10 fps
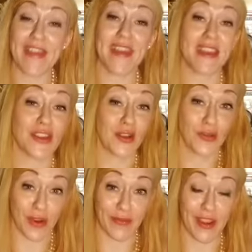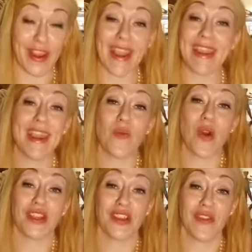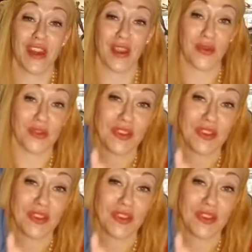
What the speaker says: it's horrific. I can't watch the videos.